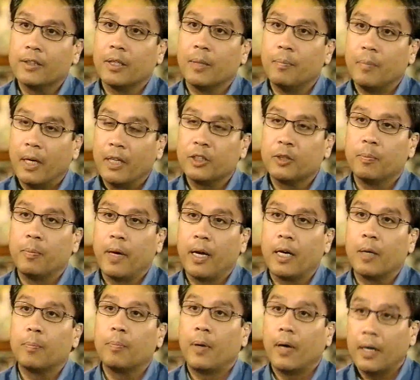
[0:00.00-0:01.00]
as well as
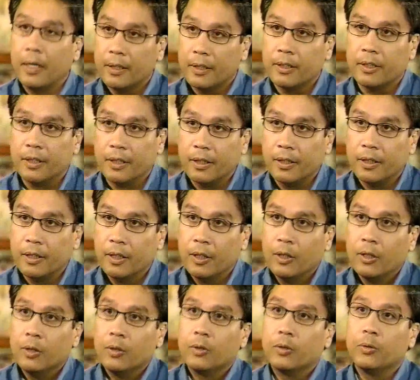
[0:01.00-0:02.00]
a much better
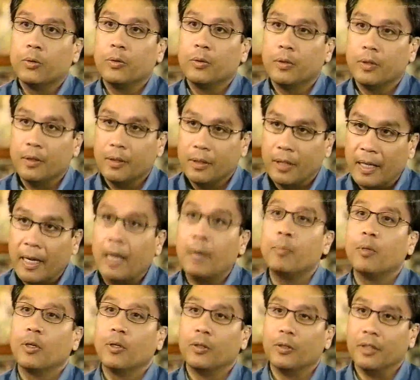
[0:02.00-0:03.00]
partner
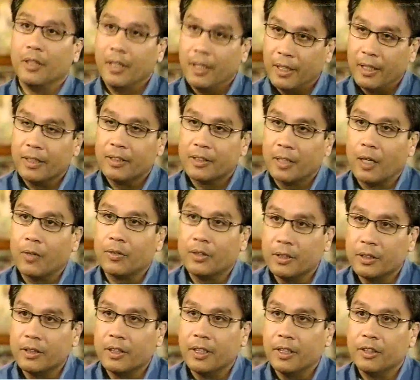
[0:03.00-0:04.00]
to the neighborhood
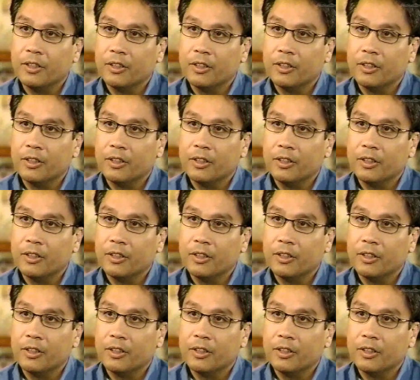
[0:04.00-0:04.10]
here in